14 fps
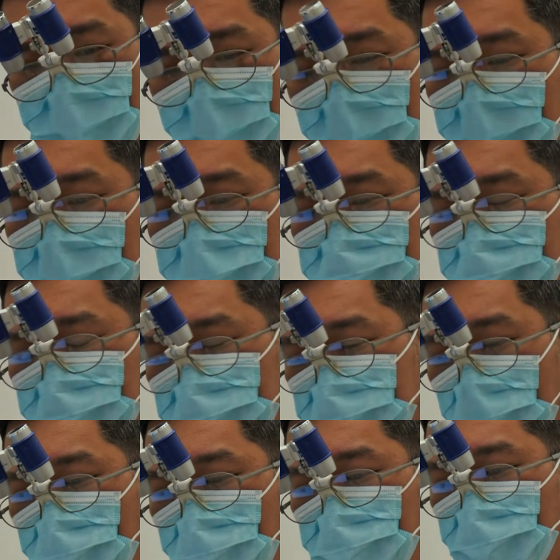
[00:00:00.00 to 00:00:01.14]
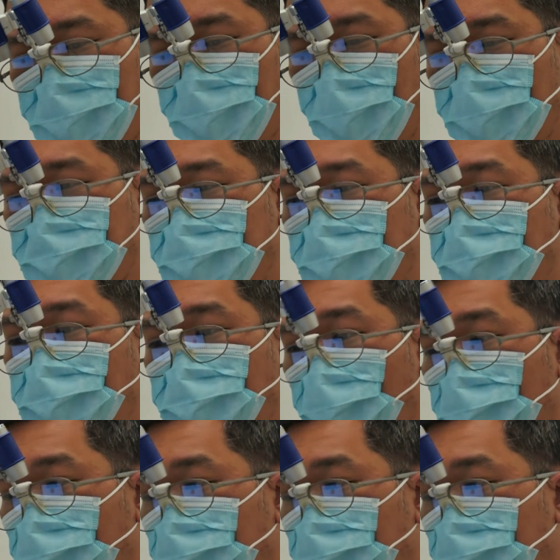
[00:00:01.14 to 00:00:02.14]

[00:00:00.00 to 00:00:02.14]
let's for example, you've got some broken